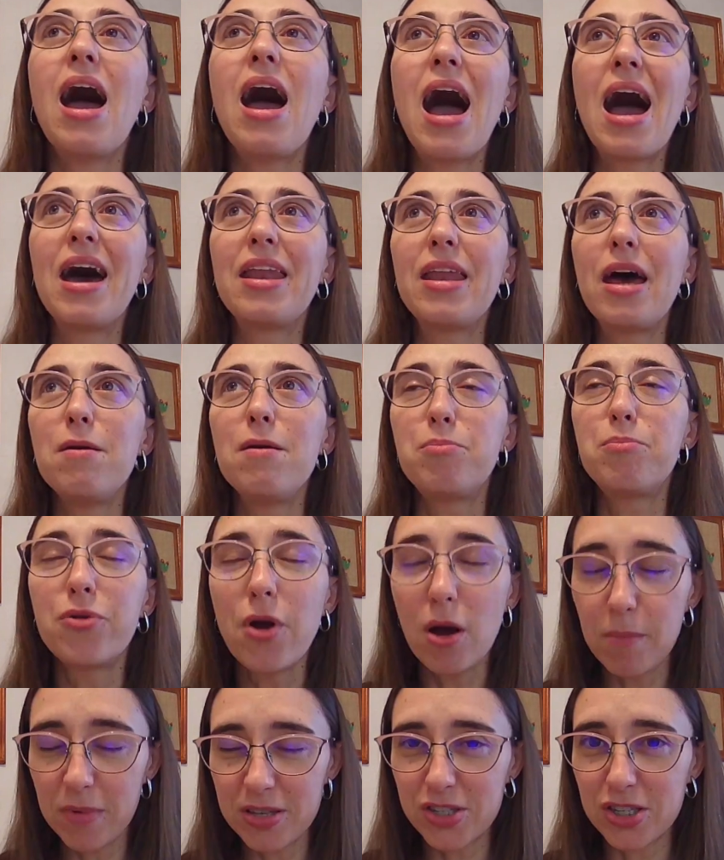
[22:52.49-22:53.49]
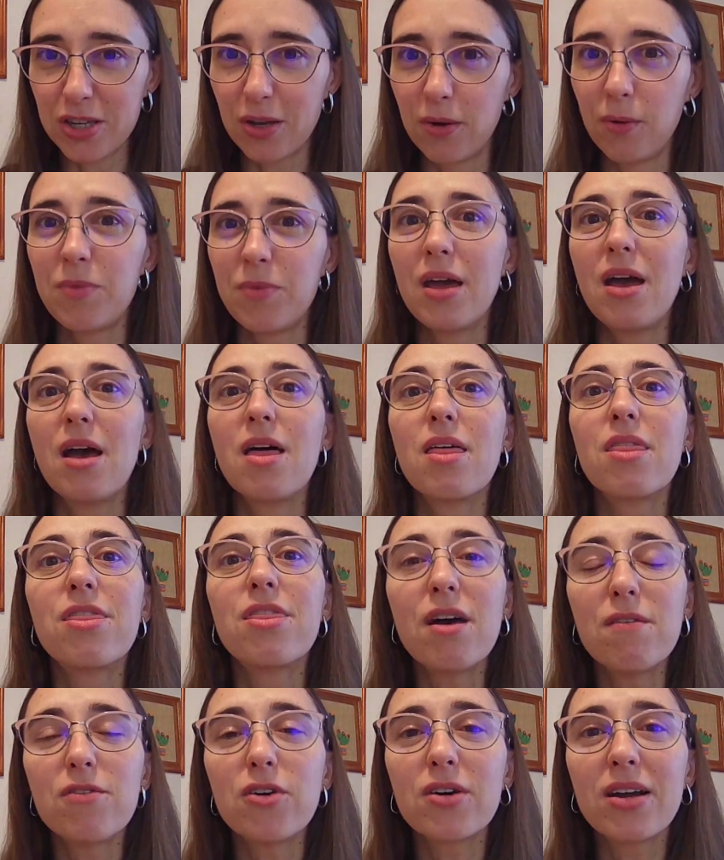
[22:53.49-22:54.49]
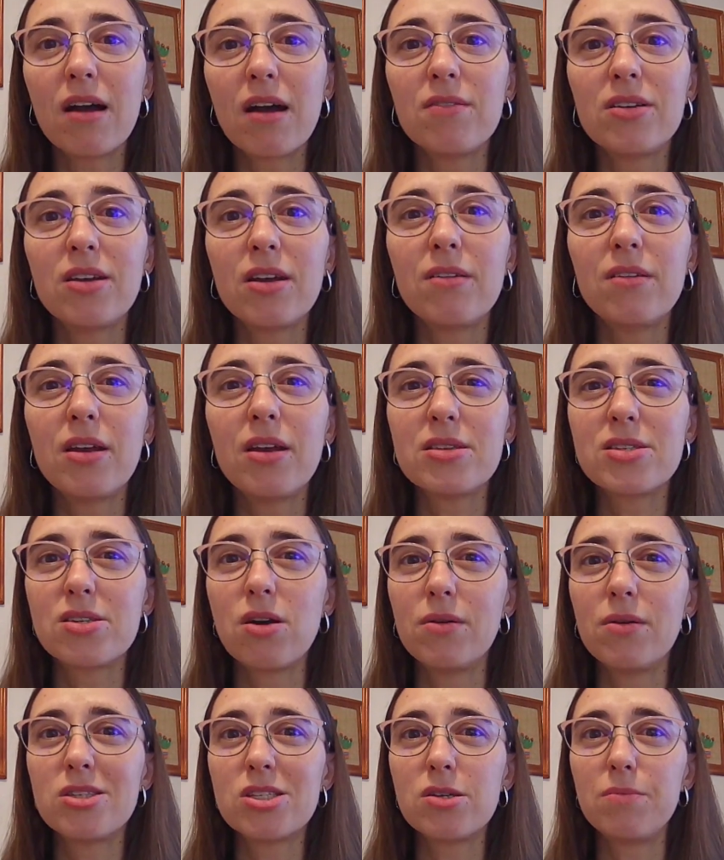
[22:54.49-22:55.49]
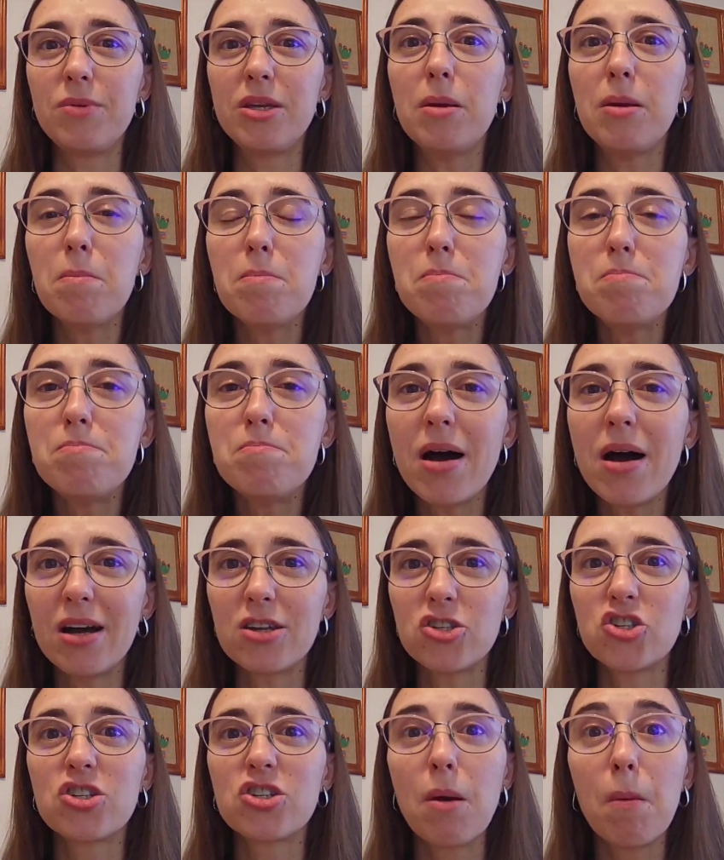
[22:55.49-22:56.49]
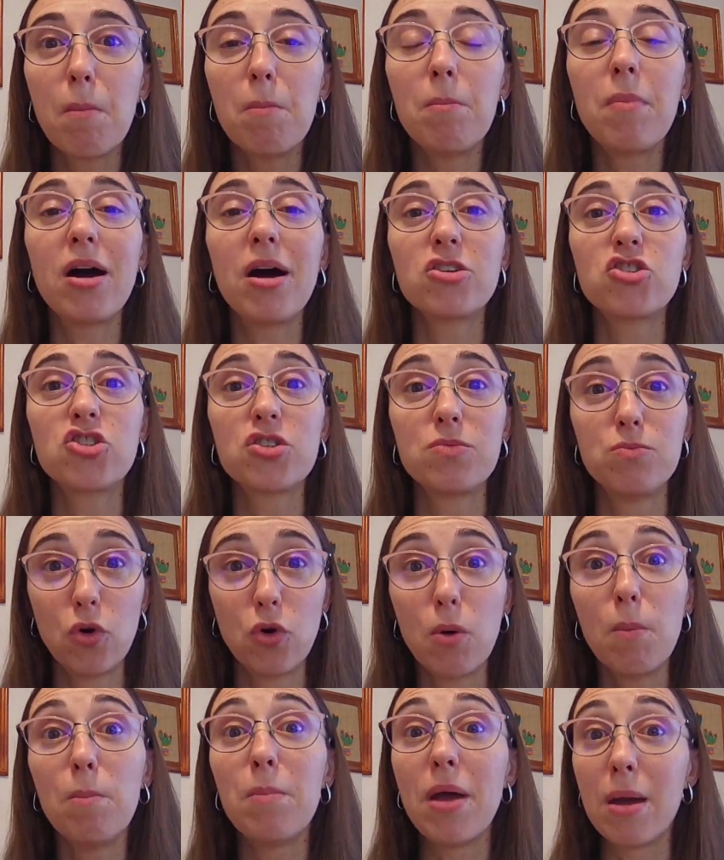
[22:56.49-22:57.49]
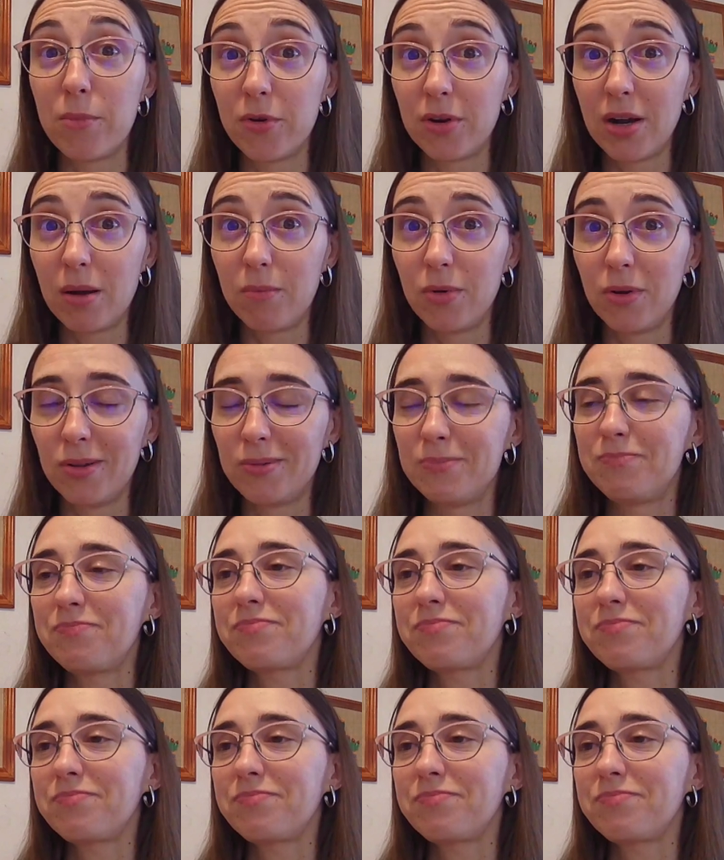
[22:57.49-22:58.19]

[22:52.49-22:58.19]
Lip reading: And I promise you, the vocabulary is going to be much, much more memorable.